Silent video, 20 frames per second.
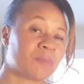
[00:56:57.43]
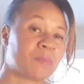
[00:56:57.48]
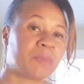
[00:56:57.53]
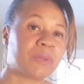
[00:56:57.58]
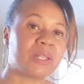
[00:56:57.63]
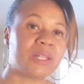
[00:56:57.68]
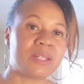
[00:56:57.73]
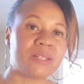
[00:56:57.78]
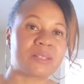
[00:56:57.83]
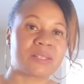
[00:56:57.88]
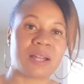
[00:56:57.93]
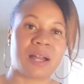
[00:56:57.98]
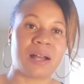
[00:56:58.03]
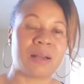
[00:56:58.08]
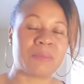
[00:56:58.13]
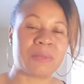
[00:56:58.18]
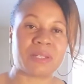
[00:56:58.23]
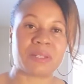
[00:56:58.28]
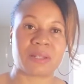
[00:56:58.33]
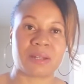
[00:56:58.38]
Please
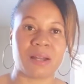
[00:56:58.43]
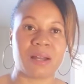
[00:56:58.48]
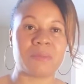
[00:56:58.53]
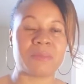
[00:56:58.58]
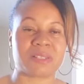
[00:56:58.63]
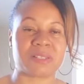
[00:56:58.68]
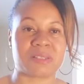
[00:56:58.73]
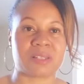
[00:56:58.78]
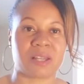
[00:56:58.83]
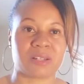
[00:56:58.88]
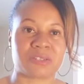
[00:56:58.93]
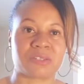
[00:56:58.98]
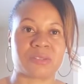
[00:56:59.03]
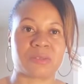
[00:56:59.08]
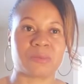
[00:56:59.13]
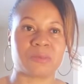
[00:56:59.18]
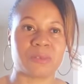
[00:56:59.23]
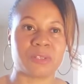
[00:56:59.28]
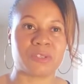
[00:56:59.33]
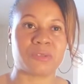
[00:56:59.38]
comment in the comment
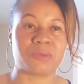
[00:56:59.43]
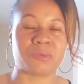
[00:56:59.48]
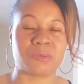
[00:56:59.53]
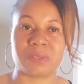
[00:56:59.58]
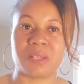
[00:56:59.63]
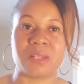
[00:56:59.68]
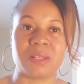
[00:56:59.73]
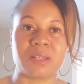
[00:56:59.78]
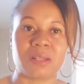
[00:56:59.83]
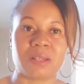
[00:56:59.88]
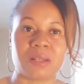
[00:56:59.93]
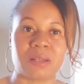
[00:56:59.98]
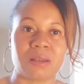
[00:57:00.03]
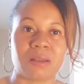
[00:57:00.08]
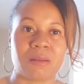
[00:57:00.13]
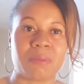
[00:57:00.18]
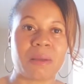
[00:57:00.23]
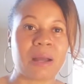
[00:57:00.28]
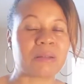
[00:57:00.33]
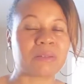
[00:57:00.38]
section what you think
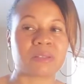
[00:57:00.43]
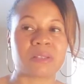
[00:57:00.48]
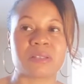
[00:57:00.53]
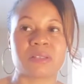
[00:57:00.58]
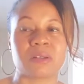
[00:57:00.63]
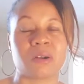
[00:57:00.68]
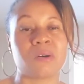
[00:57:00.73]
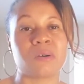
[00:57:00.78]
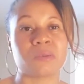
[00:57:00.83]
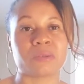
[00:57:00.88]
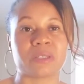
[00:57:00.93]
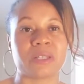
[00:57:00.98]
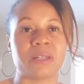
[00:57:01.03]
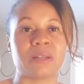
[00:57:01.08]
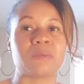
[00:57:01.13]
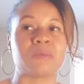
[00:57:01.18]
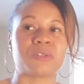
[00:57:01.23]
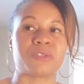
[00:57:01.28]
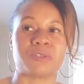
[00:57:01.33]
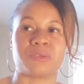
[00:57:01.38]
about this whole
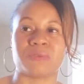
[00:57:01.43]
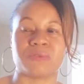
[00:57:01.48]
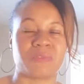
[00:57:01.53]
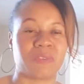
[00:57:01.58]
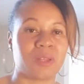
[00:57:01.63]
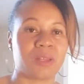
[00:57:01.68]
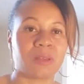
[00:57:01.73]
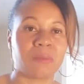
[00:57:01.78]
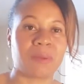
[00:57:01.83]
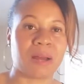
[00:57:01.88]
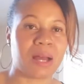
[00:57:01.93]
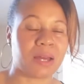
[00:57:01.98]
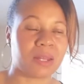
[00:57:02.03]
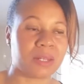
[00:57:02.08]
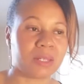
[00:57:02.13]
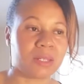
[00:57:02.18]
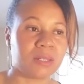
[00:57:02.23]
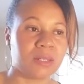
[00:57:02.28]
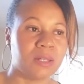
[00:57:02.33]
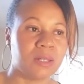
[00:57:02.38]
thing, what you feel about
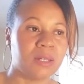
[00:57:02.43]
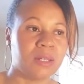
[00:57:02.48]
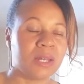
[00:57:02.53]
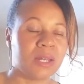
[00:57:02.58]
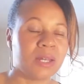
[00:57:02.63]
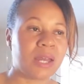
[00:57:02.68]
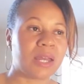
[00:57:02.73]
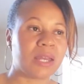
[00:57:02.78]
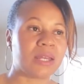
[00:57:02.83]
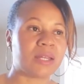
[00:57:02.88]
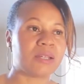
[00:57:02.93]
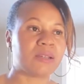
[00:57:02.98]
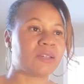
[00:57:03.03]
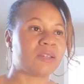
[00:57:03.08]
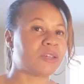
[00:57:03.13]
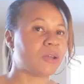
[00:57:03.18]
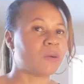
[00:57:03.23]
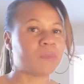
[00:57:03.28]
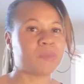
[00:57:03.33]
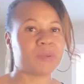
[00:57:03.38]
it,
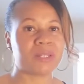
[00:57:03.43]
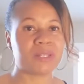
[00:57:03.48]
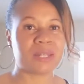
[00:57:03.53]
and don't be